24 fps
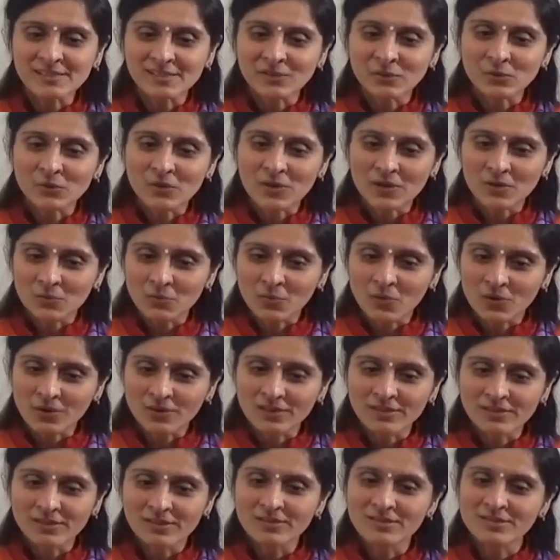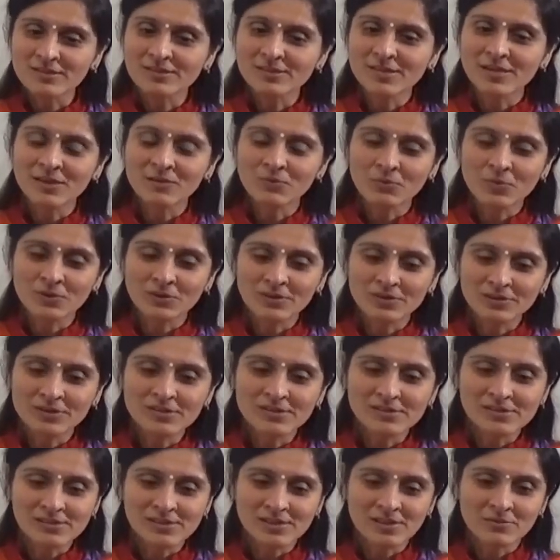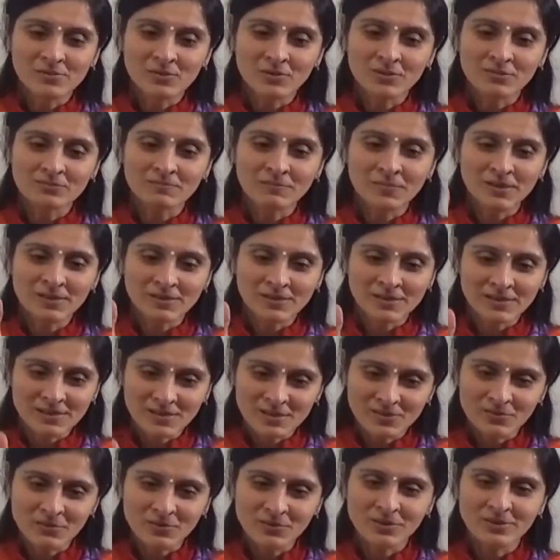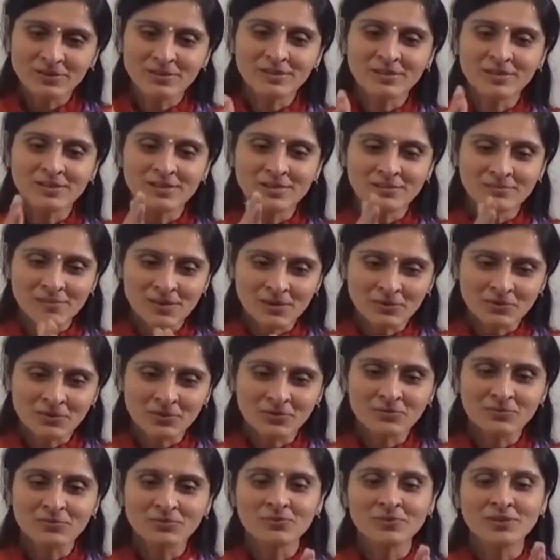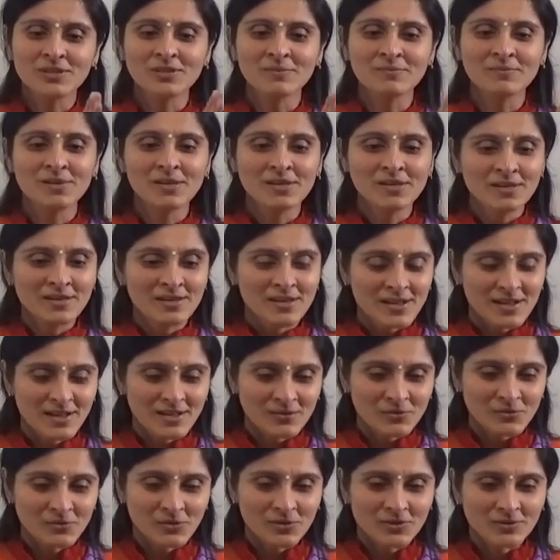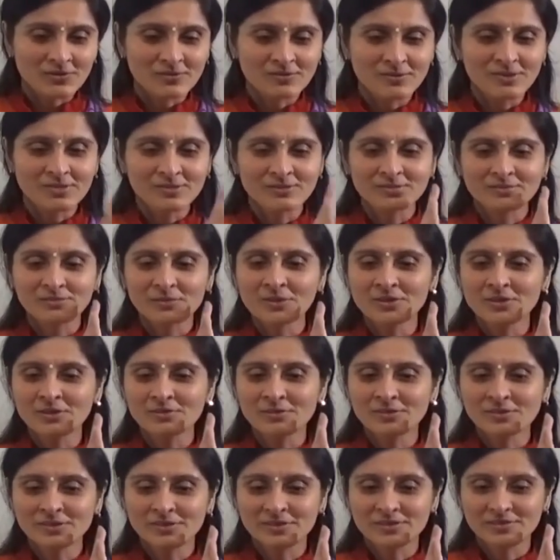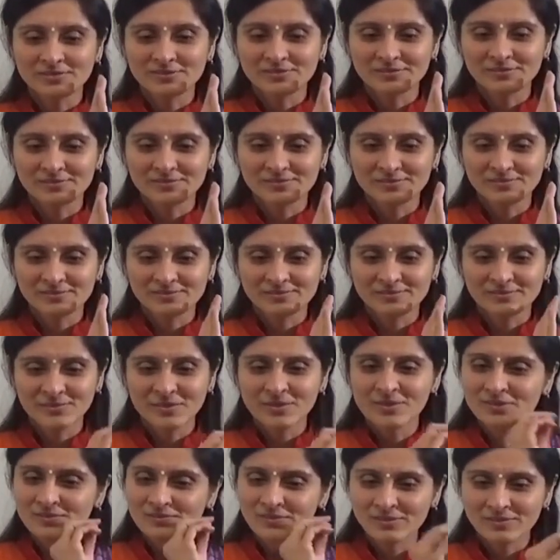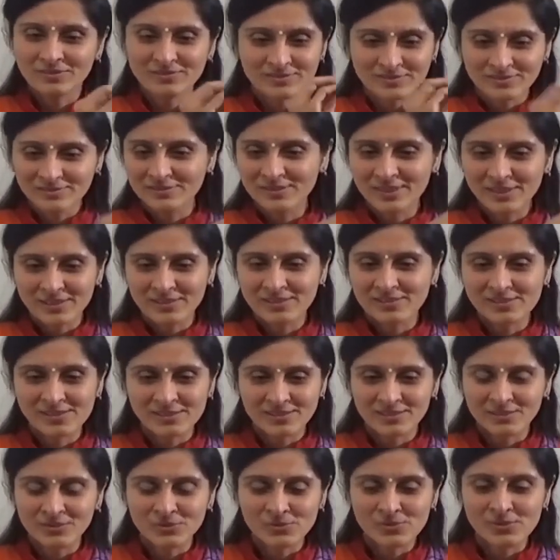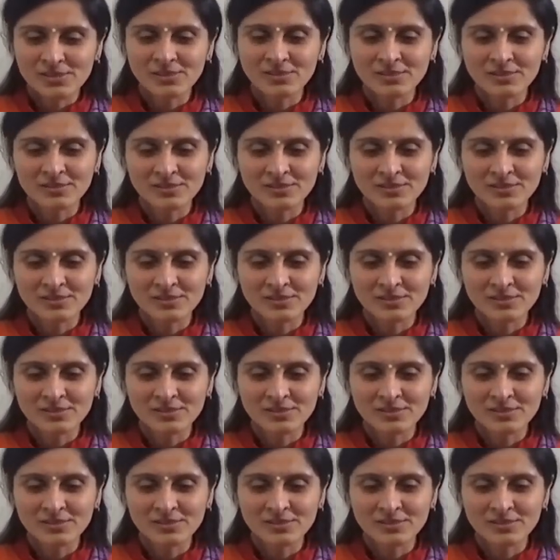No, I want this, I want this, I want money, I want name, I want fame, I want whatever. Whatever things are you see.